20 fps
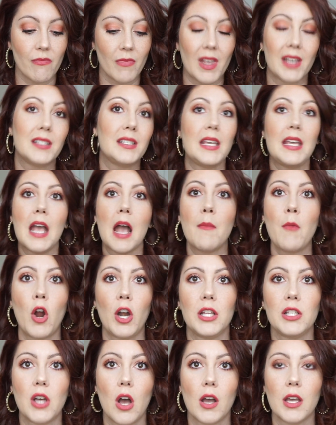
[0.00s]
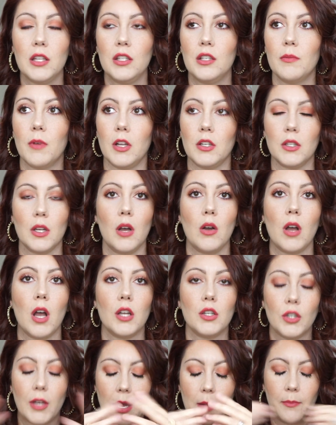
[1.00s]
see, I'm already talking too much. Oh
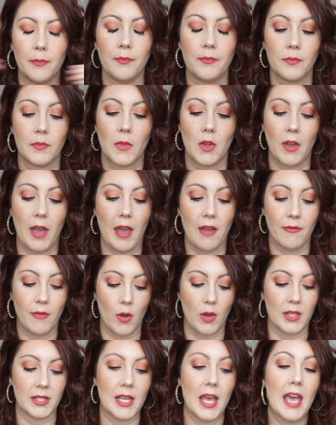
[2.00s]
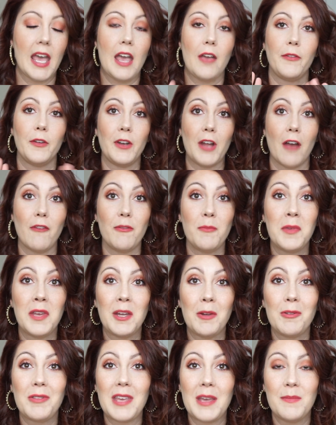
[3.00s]
gosh, okay, focus. If you're not
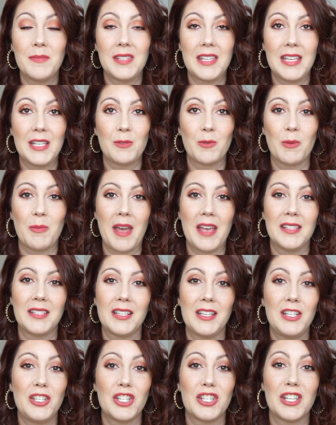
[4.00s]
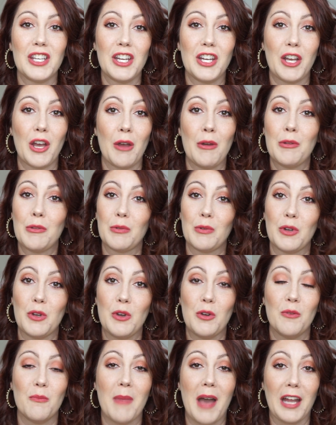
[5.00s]
familiar with empties, we're basically just gonna go
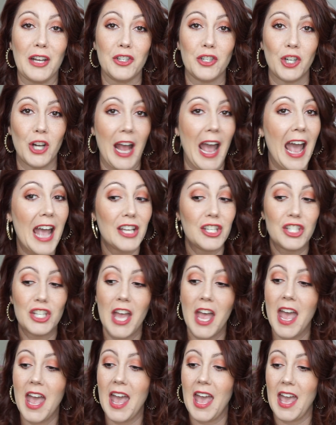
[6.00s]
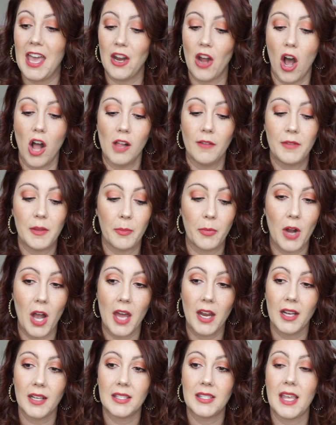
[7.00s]
through my trash and all of the
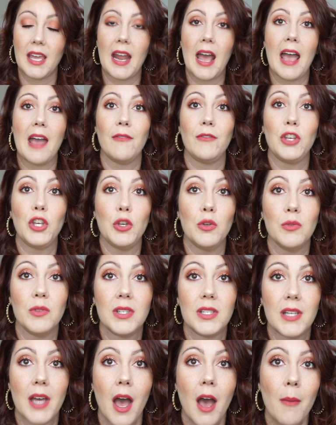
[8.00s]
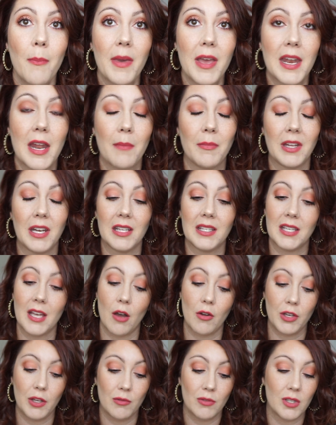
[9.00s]
products that I have used up, and I'm gonna
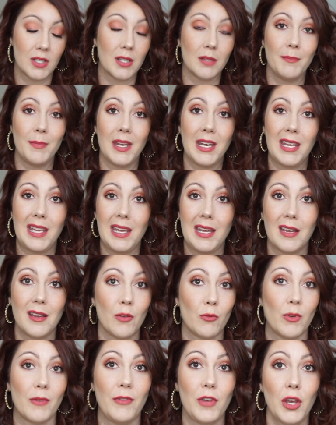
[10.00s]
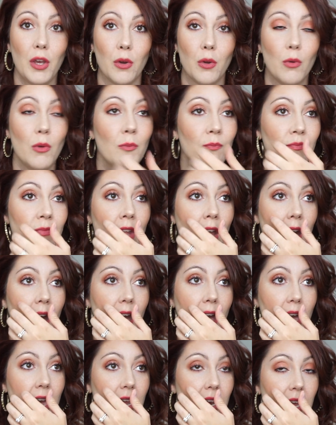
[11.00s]
tell you just a mini review
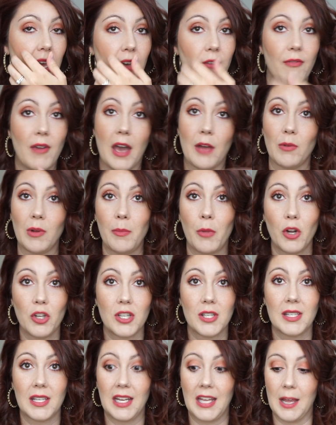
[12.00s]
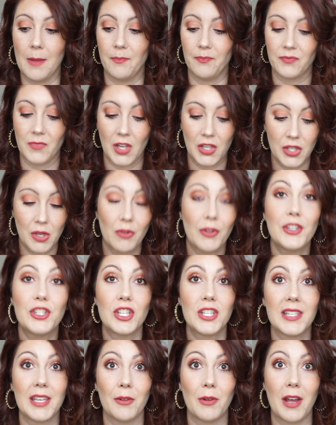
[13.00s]
and if I'd repurchase it again. So let's
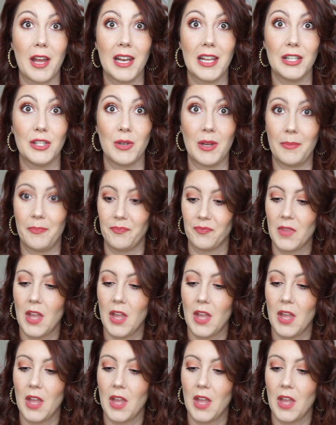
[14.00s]
just get right into it.